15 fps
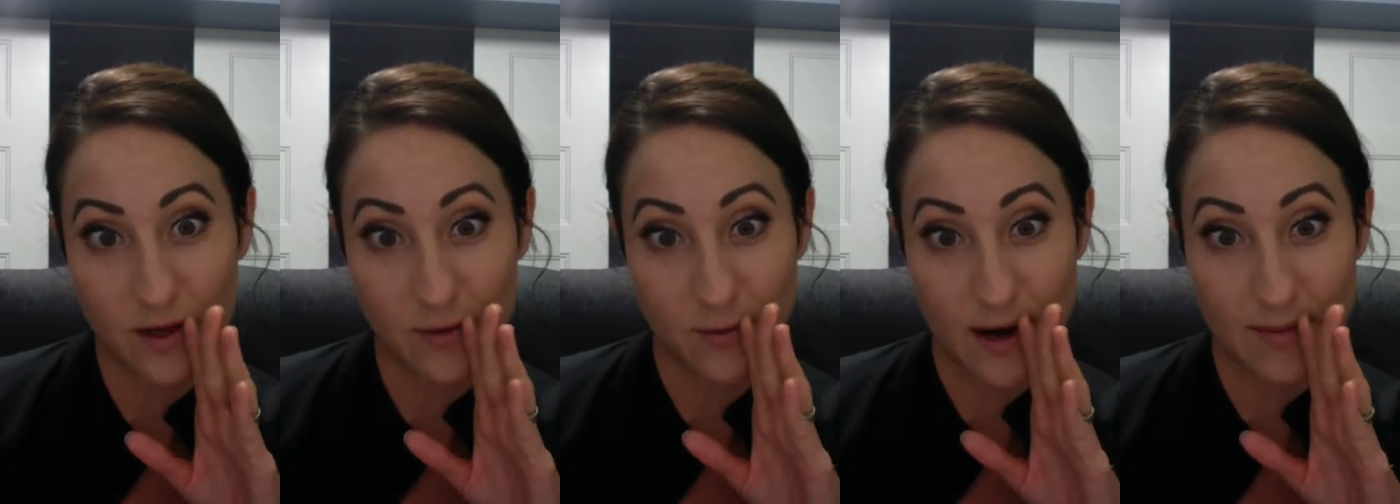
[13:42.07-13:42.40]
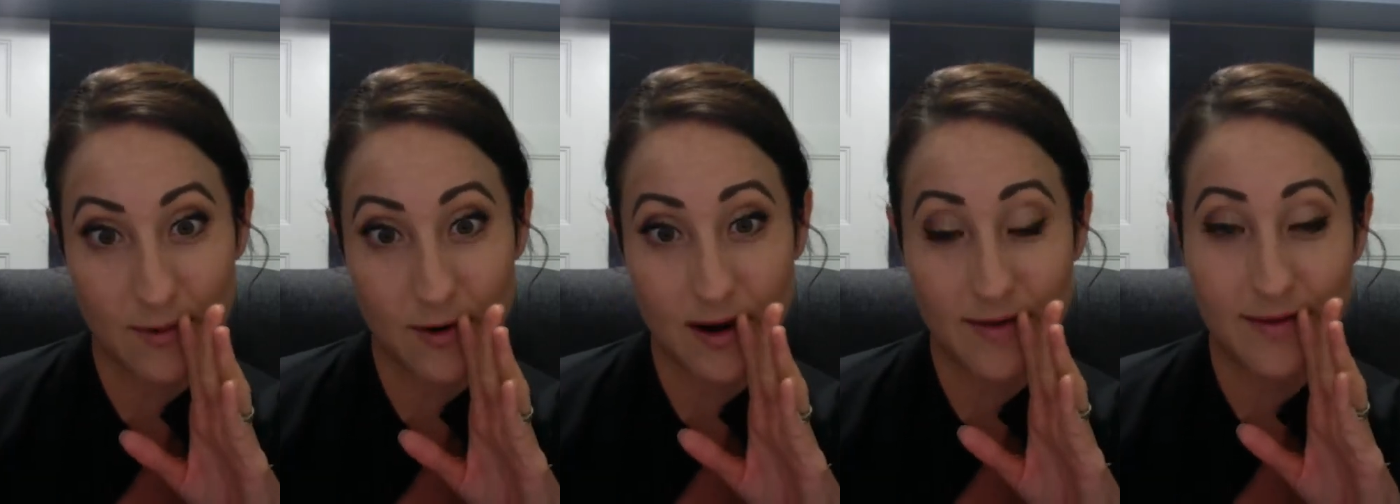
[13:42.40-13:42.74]
at
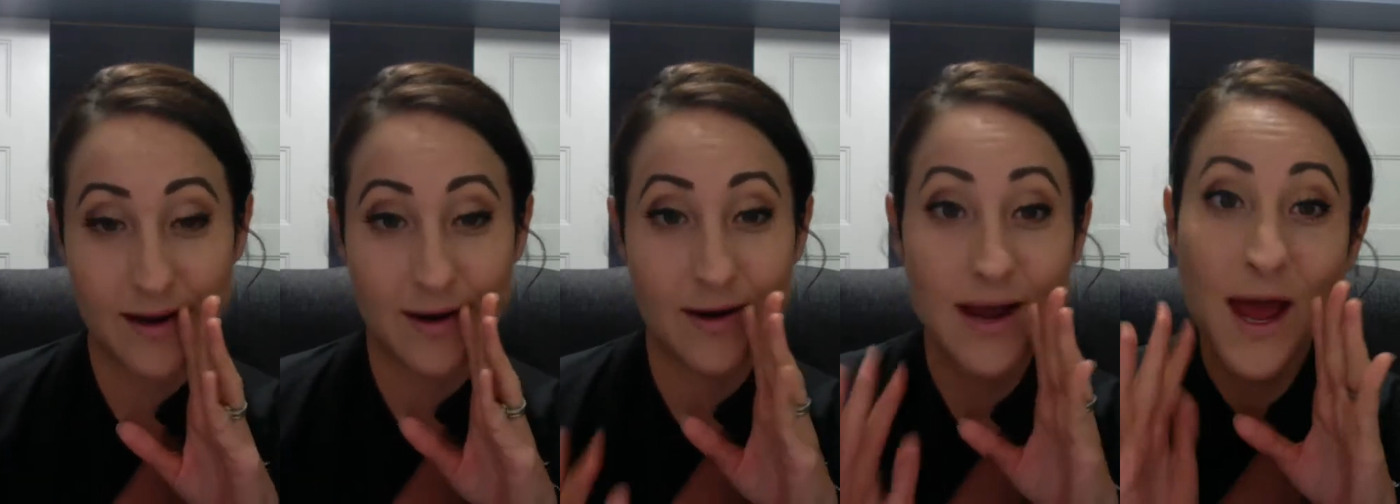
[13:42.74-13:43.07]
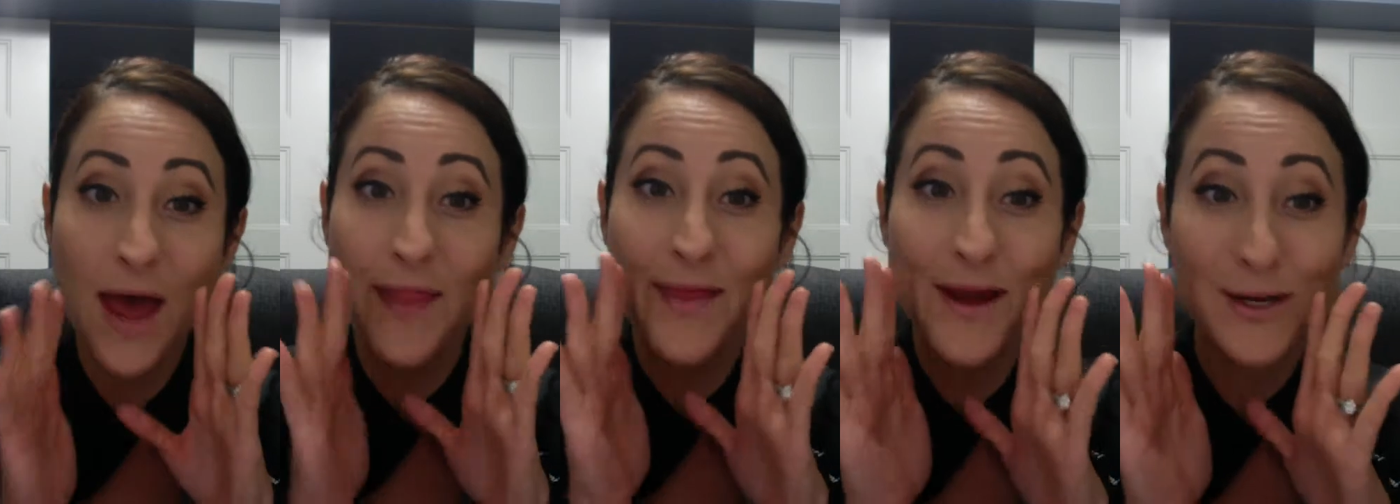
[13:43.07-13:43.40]
grammar out there,
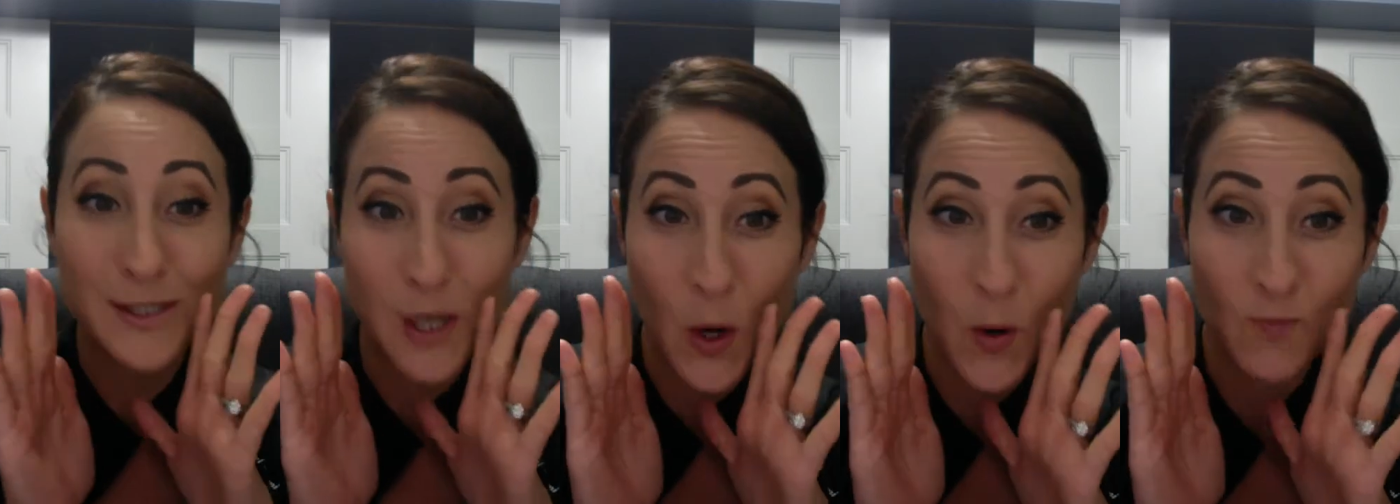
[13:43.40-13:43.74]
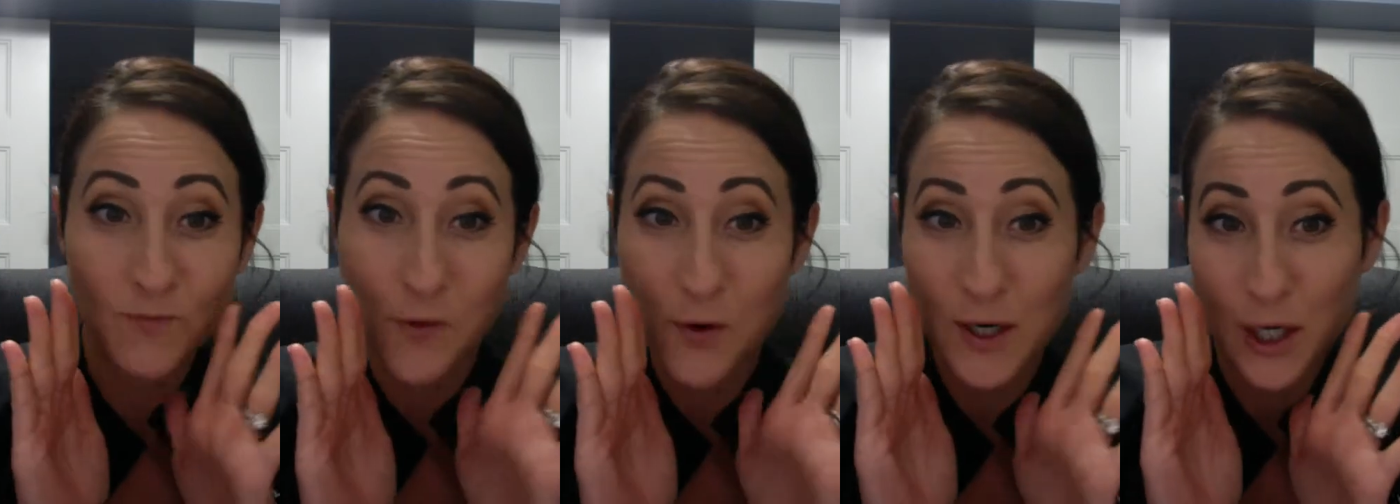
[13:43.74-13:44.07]
there's
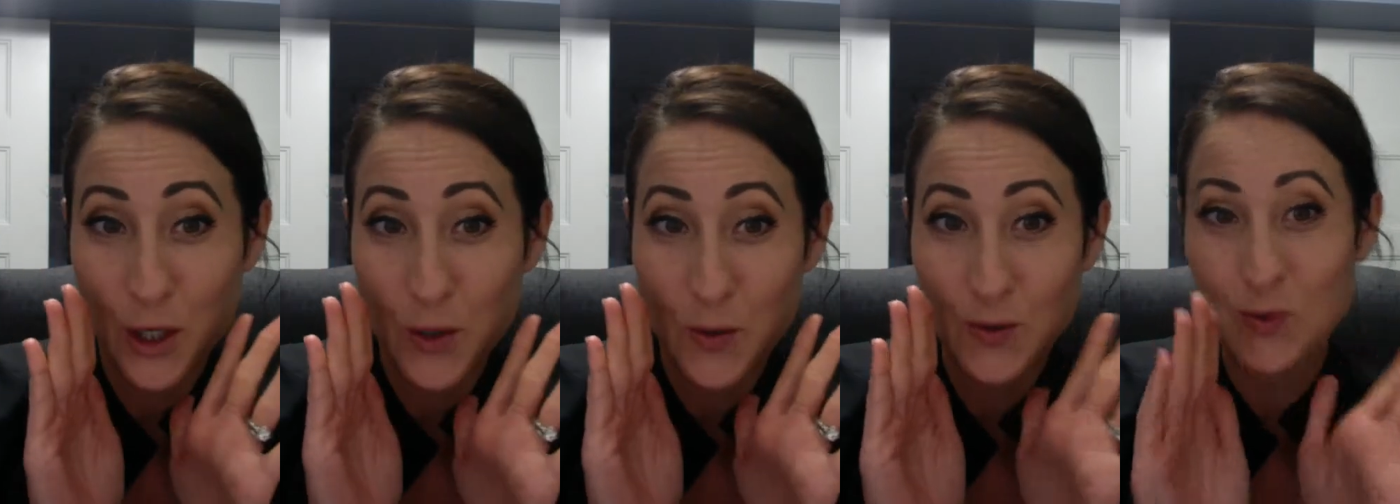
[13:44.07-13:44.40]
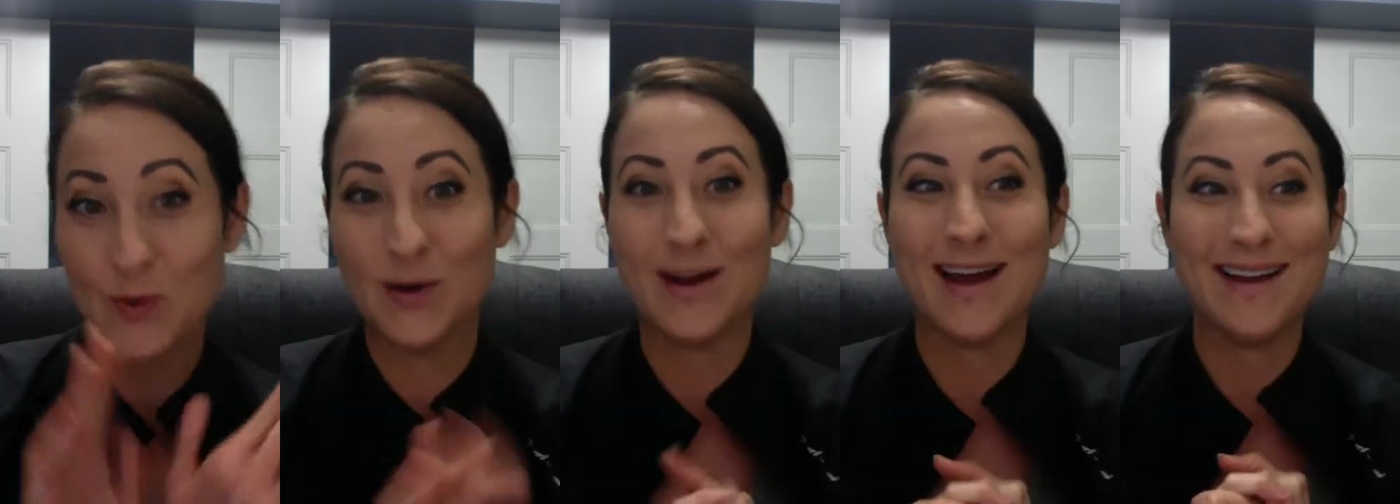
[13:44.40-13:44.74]
hope for
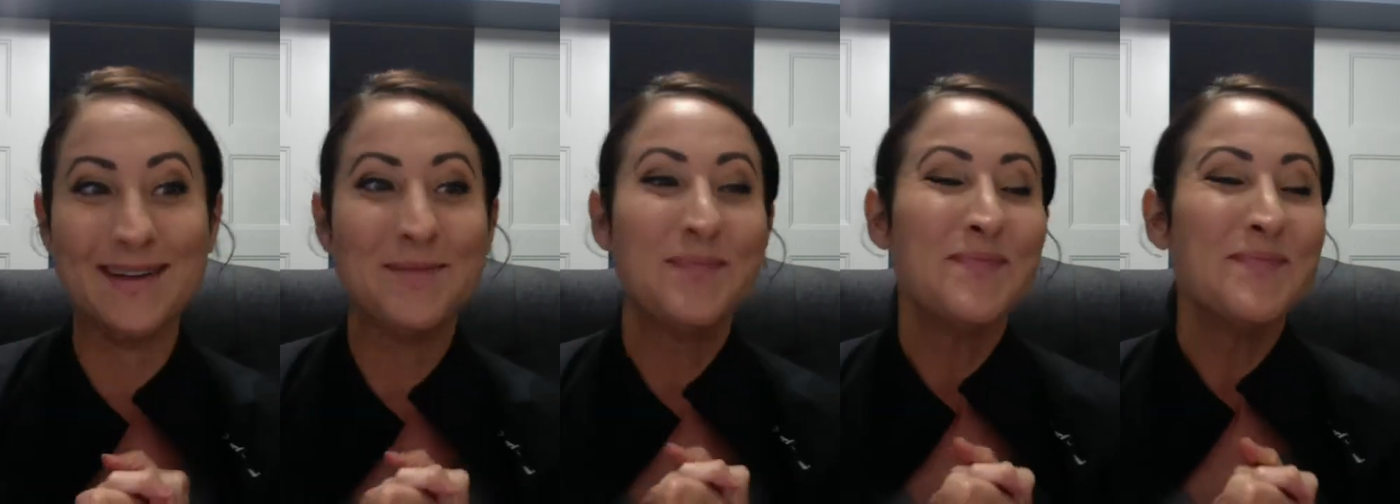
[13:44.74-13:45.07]
you, okay?